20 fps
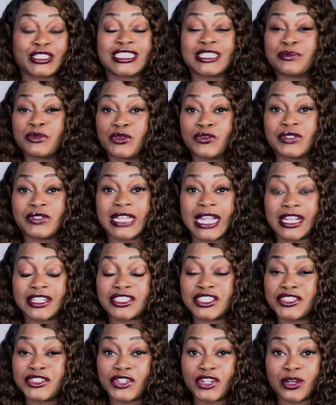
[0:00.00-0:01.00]
to move down
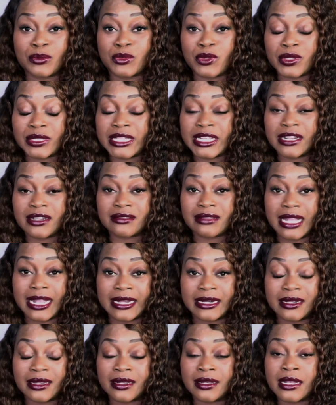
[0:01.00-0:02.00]
to Durham, North
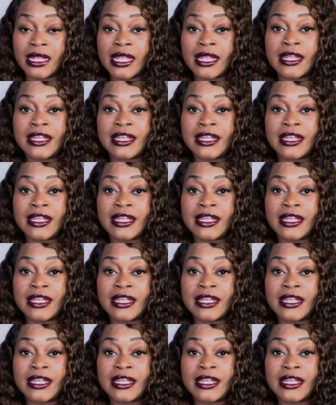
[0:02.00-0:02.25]
Carolina.